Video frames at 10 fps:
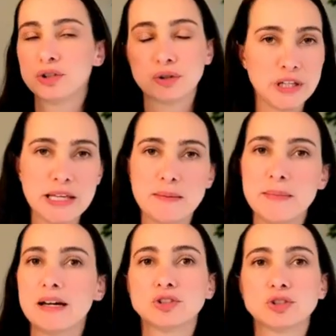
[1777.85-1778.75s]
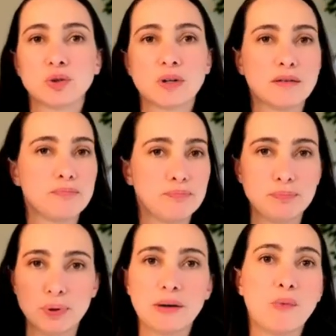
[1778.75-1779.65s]
through emails, or
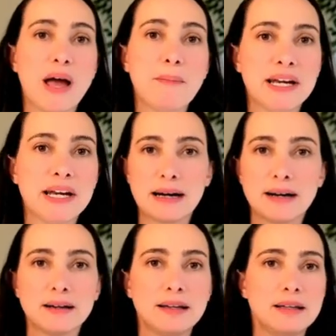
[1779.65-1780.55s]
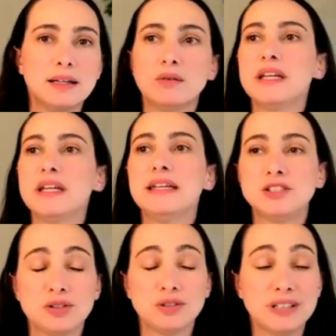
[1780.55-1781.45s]
put a webinar, you know,
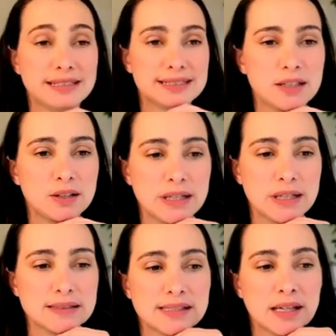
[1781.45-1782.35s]
into that sequence